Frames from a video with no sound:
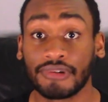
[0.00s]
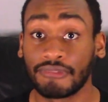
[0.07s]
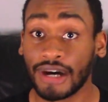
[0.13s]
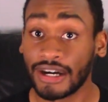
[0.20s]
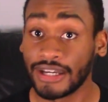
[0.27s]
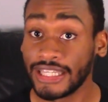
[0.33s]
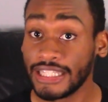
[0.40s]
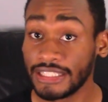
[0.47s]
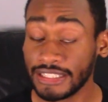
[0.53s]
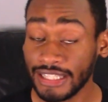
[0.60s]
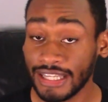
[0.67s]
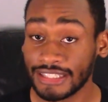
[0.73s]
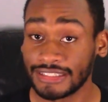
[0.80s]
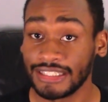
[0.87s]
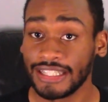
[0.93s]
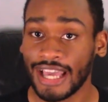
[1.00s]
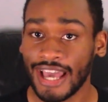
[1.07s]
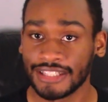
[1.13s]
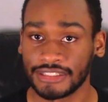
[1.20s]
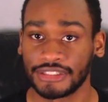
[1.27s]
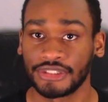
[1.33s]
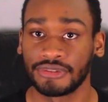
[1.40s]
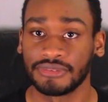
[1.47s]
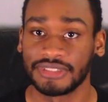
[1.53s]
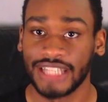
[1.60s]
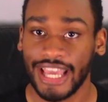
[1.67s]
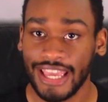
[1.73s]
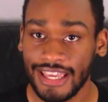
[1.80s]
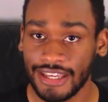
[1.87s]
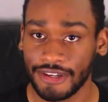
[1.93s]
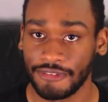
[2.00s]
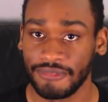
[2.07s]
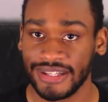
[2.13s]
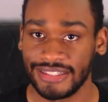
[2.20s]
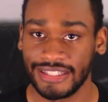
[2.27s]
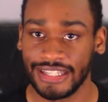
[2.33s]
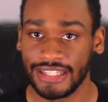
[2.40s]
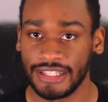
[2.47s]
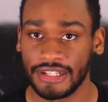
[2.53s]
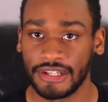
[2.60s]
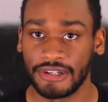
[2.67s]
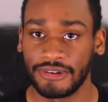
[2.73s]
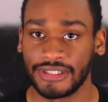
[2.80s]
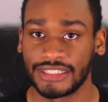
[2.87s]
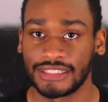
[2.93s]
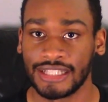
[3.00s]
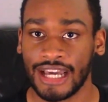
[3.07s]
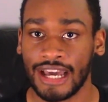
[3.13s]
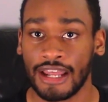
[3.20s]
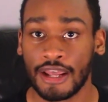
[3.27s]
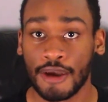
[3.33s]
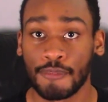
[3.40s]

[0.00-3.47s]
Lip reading: While he has his own take with it, it's not